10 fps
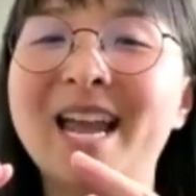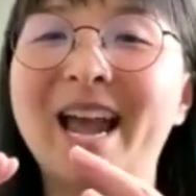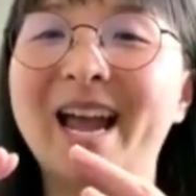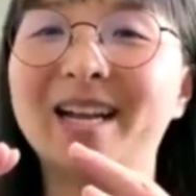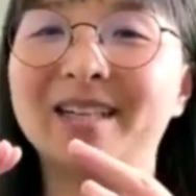
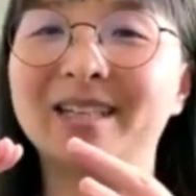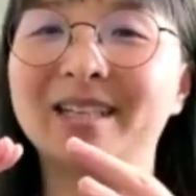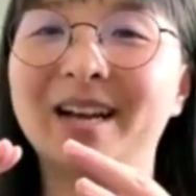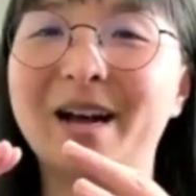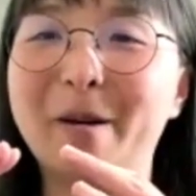And
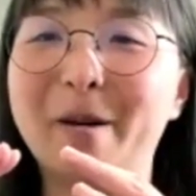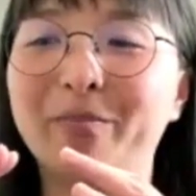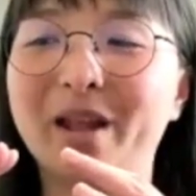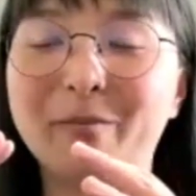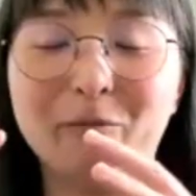
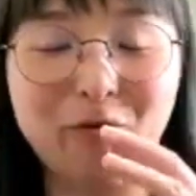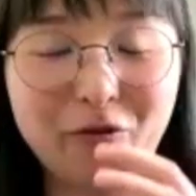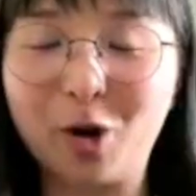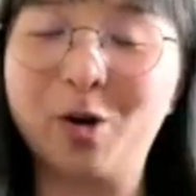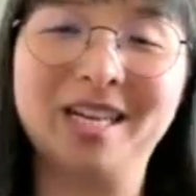I'm
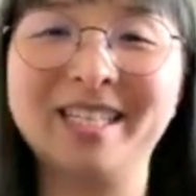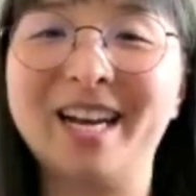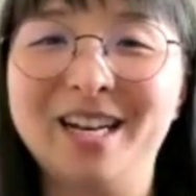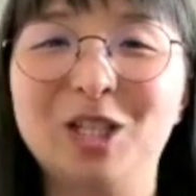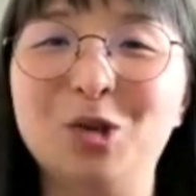very
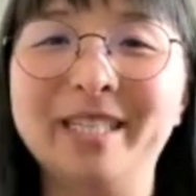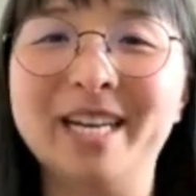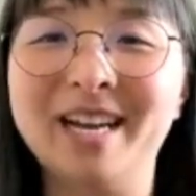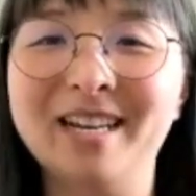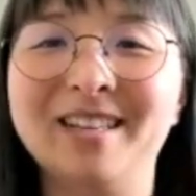excited to
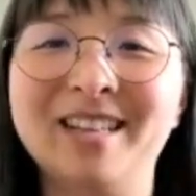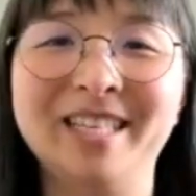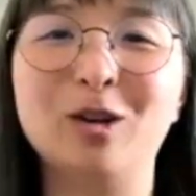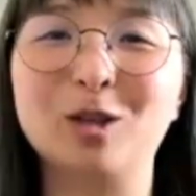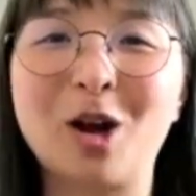attend
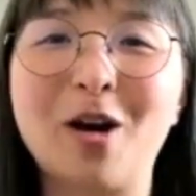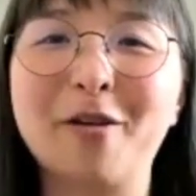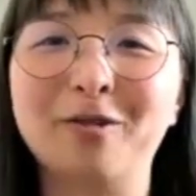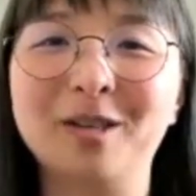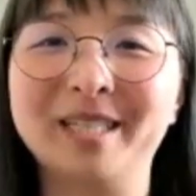this year's
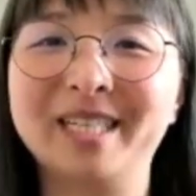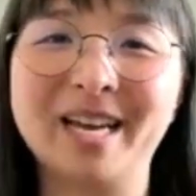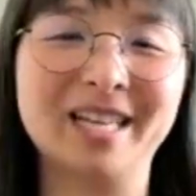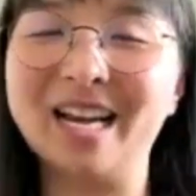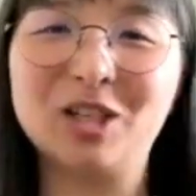conference
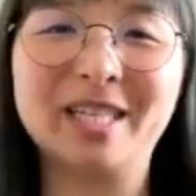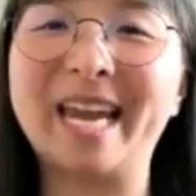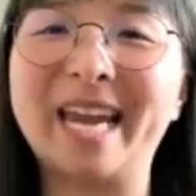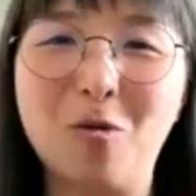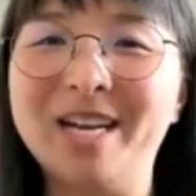because I just
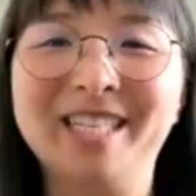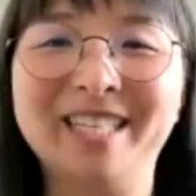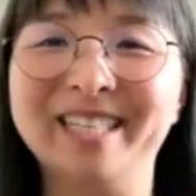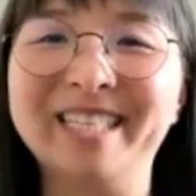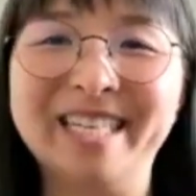can't wait
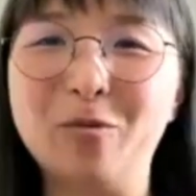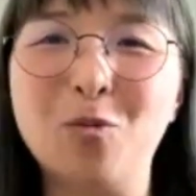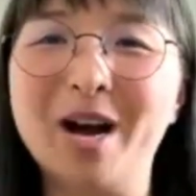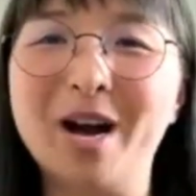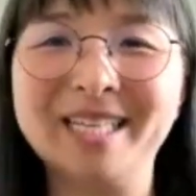to see
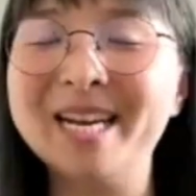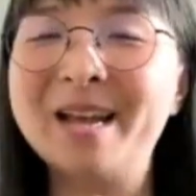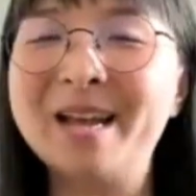what